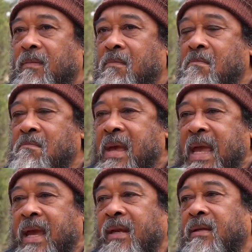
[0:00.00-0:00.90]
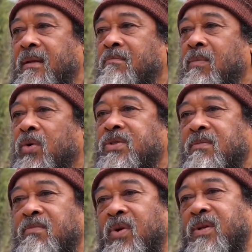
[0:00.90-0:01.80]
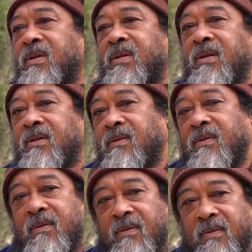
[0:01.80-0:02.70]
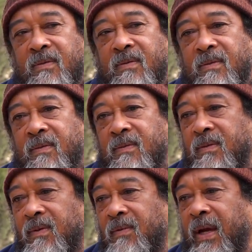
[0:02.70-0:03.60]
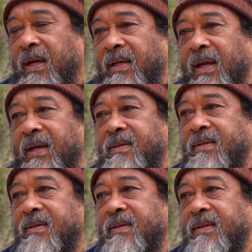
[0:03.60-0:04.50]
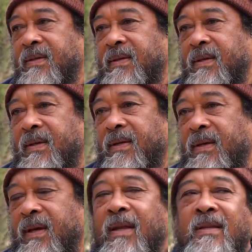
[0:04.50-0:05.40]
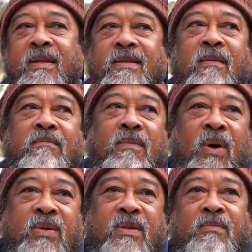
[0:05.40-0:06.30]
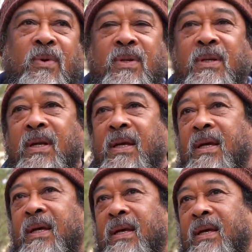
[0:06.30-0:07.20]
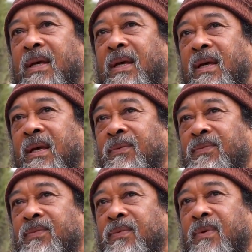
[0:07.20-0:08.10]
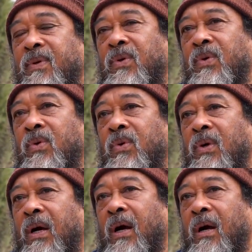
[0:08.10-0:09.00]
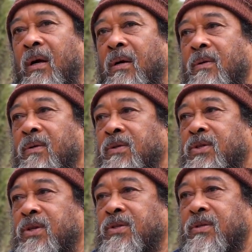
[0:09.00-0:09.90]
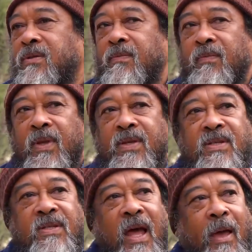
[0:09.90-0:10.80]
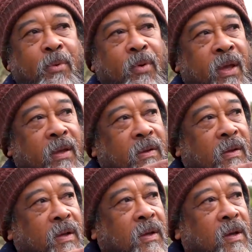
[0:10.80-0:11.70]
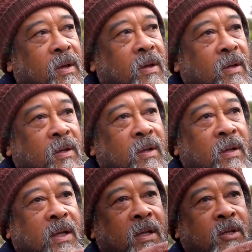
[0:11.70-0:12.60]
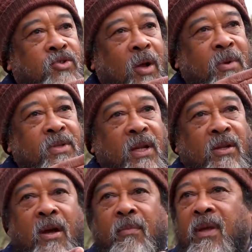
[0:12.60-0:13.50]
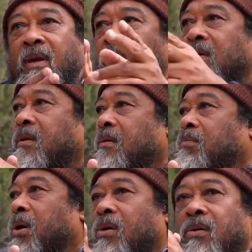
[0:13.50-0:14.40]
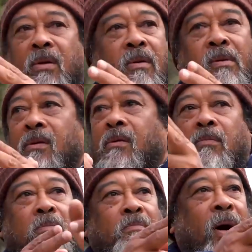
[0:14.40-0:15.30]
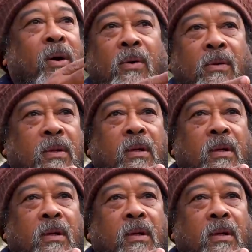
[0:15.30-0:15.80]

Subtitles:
main, most important thing to recognize. It is the most important. If you are just snipering the little troubles that come here and there, pow,